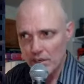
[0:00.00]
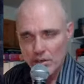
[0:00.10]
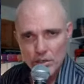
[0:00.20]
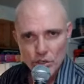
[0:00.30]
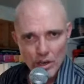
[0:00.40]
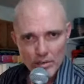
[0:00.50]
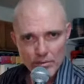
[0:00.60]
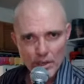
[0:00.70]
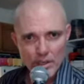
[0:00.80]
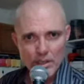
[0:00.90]
her
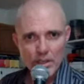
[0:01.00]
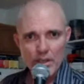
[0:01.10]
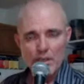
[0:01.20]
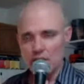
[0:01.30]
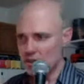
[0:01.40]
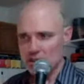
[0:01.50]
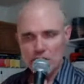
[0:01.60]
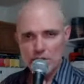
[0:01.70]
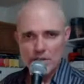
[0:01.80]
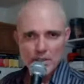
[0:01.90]
genre. She's
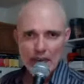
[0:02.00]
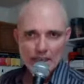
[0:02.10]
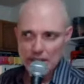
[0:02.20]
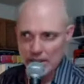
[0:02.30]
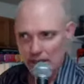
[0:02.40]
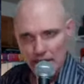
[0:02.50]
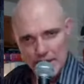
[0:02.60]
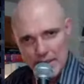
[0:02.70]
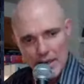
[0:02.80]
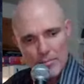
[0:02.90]
using dactylic
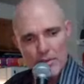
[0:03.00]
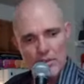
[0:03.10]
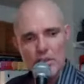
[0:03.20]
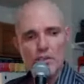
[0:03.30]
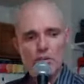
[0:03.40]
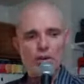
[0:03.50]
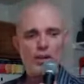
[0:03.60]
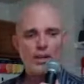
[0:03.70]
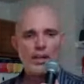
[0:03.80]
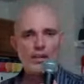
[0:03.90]
hexameter too.
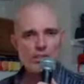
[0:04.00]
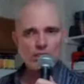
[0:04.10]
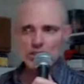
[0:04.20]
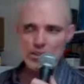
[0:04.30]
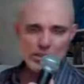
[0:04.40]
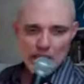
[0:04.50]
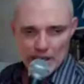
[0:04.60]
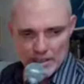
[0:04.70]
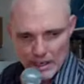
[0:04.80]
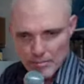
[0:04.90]
She's using the
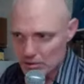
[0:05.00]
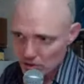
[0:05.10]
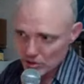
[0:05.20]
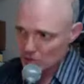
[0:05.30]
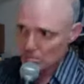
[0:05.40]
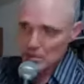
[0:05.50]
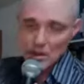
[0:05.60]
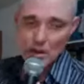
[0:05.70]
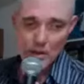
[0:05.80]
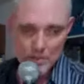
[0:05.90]
hexameter too. She
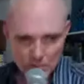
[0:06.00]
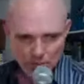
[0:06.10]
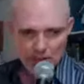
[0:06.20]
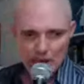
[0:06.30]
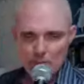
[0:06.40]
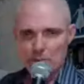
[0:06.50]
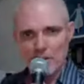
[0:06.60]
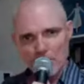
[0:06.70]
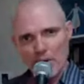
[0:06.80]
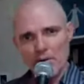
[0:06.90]
belongs with the epic
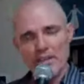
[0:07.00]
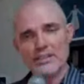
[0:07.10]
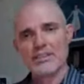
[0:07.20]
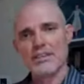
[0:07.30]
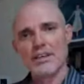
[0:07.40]
poets.